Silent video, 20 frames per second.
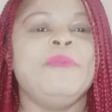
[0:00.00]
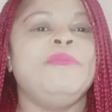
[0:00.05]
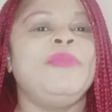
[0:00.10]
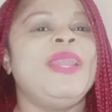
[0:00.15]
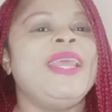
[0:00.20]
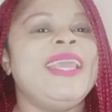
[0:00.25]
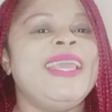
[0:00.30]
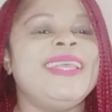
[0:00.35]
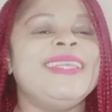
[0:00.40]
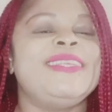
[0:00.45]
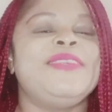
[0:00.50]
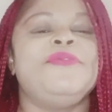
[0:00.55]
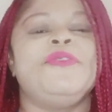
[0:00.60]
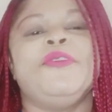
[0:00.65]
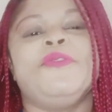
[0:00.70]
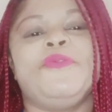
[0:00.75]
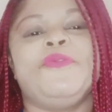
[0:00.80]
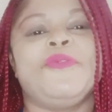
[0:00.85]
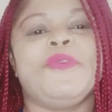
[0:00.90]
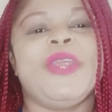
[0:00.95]
Please
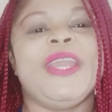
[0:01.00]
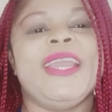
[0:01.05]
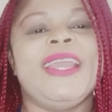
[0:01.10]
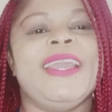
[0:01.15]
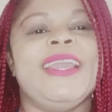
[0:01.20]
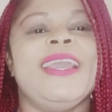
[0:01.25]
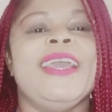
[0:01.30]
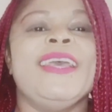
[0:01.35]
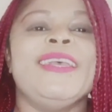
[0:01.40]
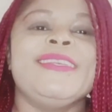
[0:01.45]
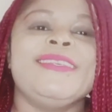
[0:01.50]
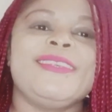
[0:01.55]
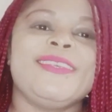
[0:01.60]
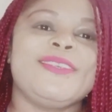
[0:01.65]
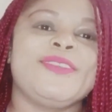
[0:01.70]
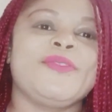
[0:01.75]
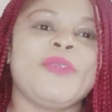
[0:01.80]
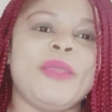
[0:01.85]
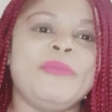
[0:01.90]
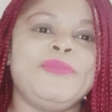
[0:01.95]
feel free,
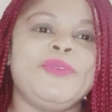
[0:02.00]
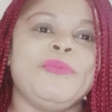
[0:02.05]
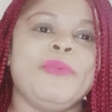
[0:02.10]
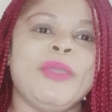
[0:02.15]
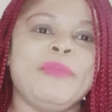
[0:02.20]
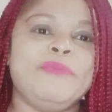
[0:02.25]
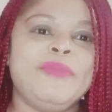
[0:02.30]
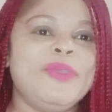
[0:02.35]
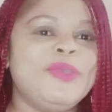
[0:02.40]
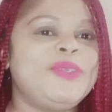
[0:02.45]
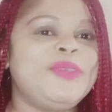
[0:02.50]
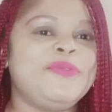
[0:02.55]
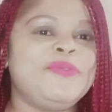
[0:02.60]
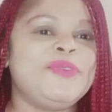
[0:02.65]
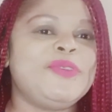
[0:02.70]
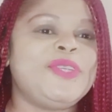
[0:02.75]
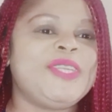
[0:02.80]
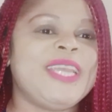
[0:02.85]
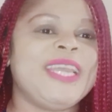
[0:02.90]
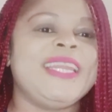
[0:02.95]
subscribe to my
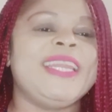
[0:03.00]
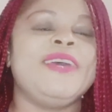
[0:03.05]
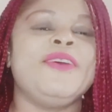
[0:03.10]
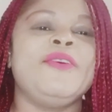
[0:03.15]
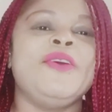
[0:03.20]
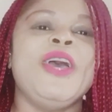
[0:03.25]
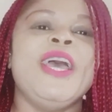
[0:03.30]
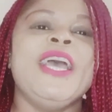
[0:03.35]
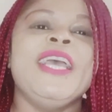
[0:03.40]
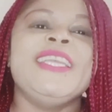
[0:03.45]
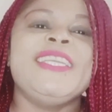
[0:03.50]
beautiful channel,